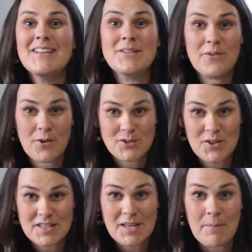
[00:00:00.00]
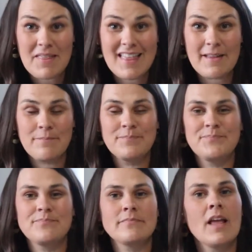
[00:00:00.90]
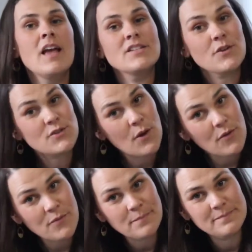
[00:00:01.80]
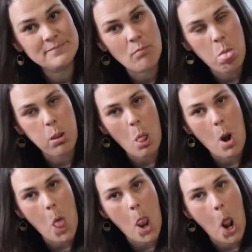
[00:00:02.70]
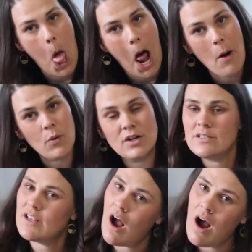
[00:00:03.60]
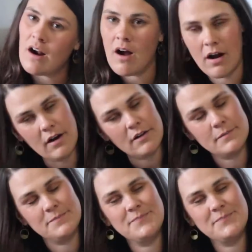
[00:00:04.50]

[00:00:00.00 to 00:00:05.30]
so those are the, some of the, so, so, blah, blah, blah, blah. Words are hard.